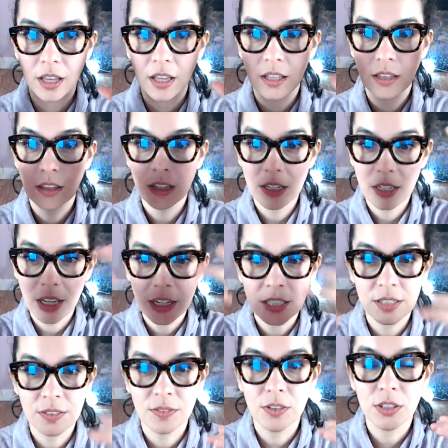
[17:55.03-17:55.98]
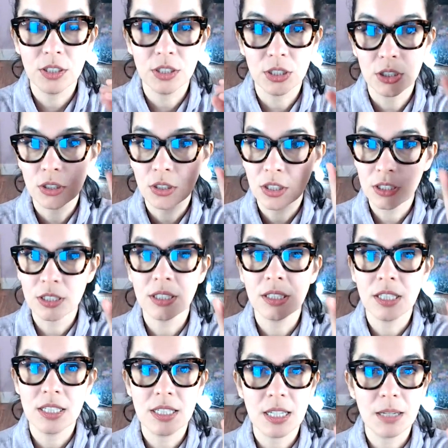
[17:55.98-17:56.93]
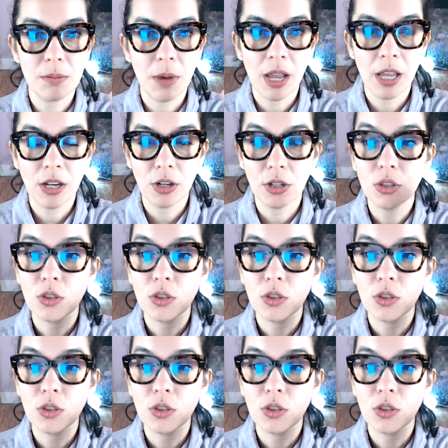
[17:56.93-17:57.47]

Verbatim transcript: The next verse starts on a D minor.